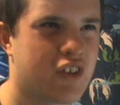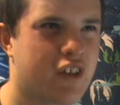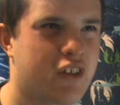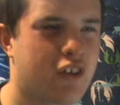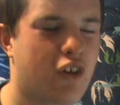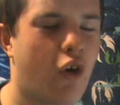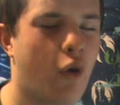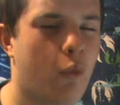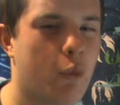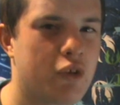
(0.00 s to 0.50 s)

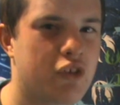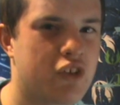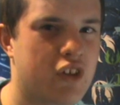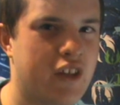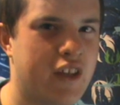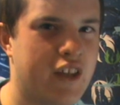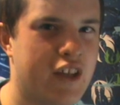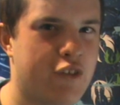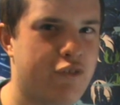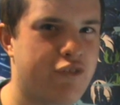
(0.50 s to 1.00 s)
like almost a
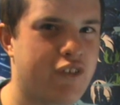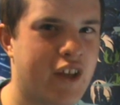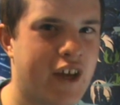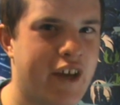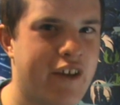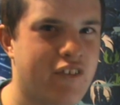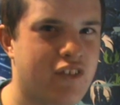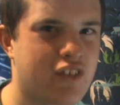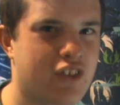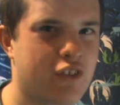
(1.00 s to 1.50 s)
year for
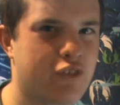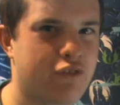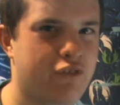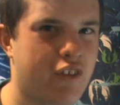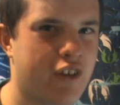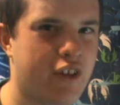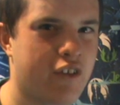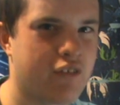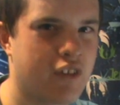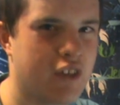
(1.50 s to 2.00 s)
that since
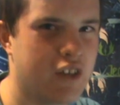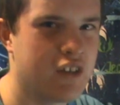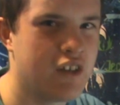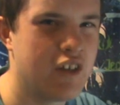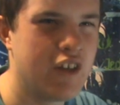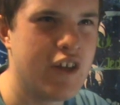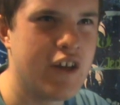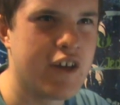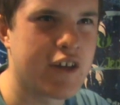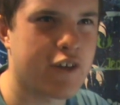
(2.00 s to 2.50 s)
Filoni
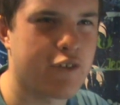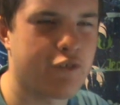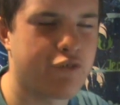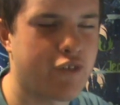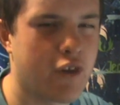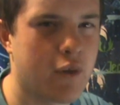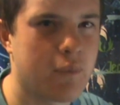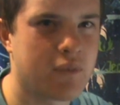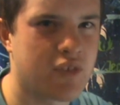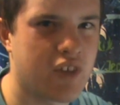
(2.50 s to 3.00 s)

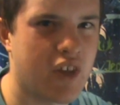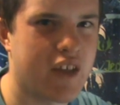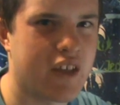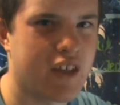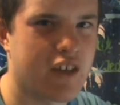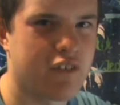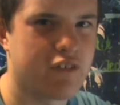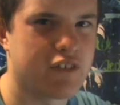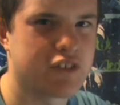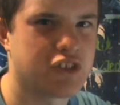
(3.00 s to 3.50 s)
confirmed
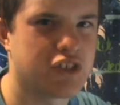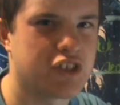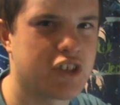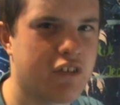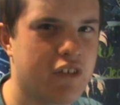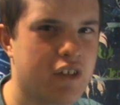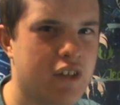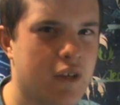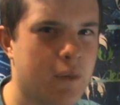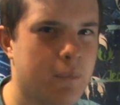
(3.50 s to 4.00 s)
Dengar is
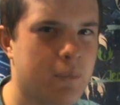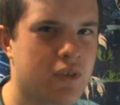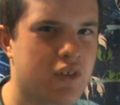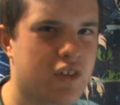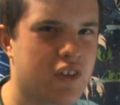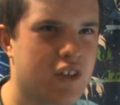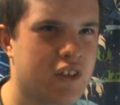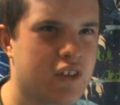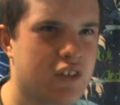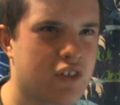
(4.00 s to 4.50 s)
showing up
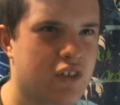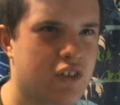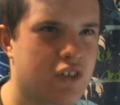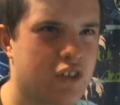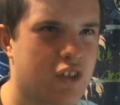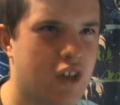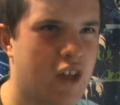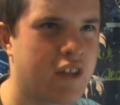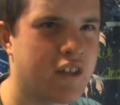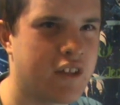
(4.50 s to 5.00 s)
since
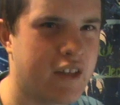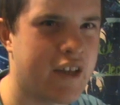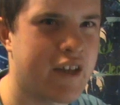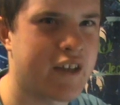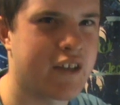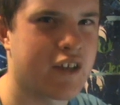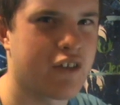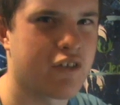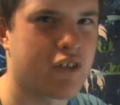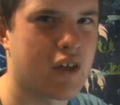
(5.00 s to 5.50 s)
San
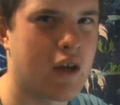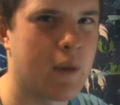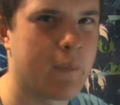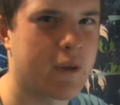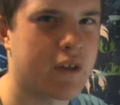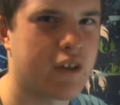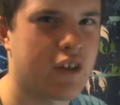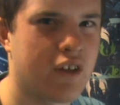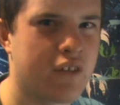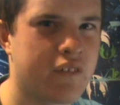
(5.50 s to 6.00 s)
Diego
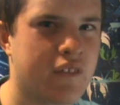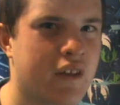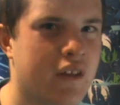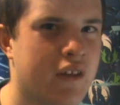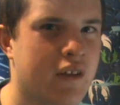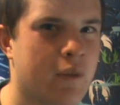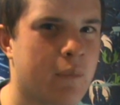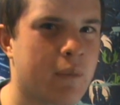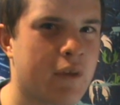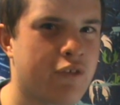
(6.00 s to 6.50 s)
Comic Con the
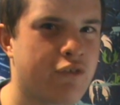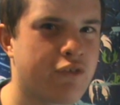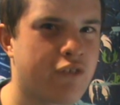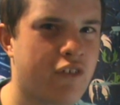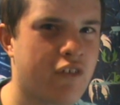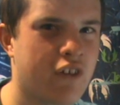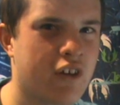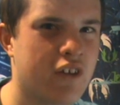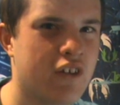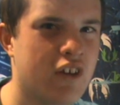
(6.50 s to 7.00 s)
year
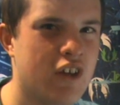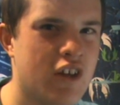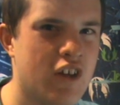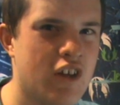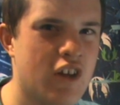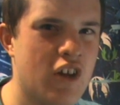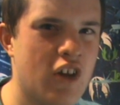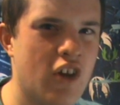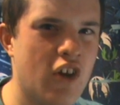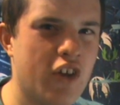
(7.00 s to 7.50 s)
before.
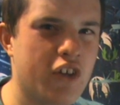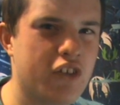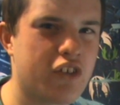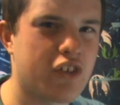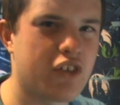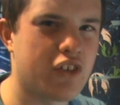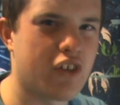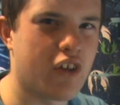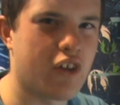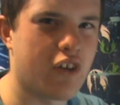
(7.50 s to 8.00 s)

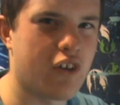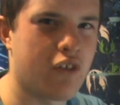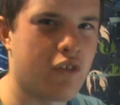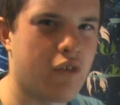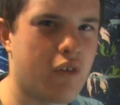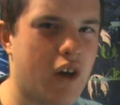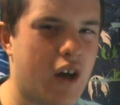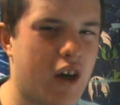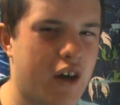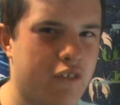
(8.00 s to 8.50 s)

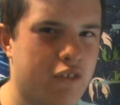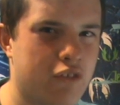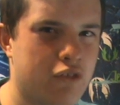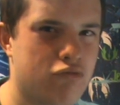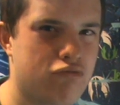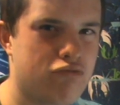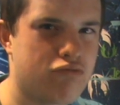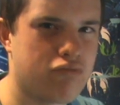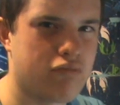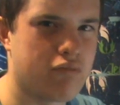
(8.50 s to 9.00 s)
So I
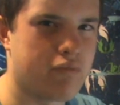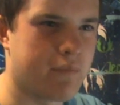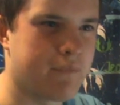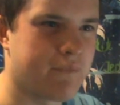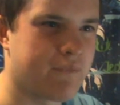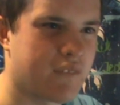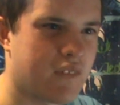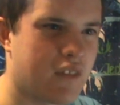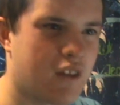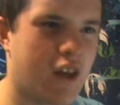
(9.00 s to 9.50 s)
was
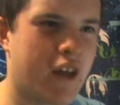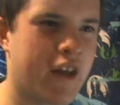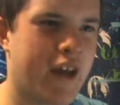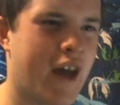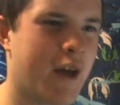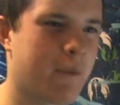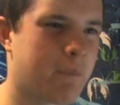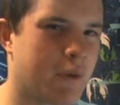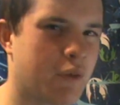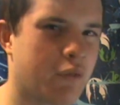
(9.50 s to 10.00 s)
I
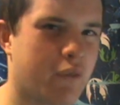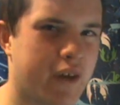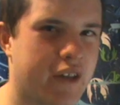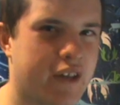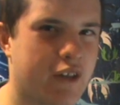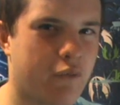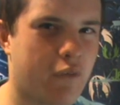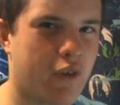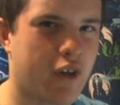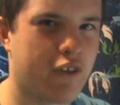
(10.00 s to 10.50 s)
had been waiting
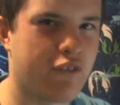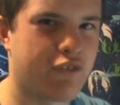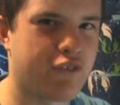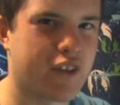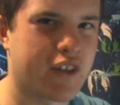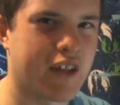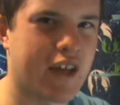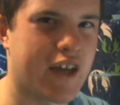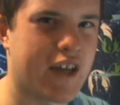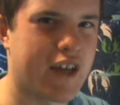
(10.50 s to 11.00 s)
a while
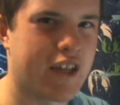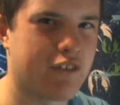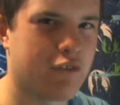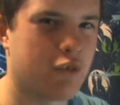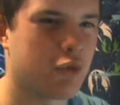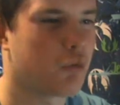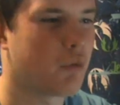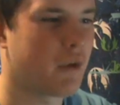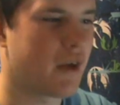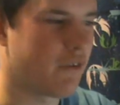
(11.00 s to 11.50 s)
for that, and it
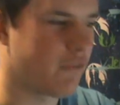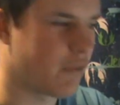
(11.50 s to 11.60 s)
was well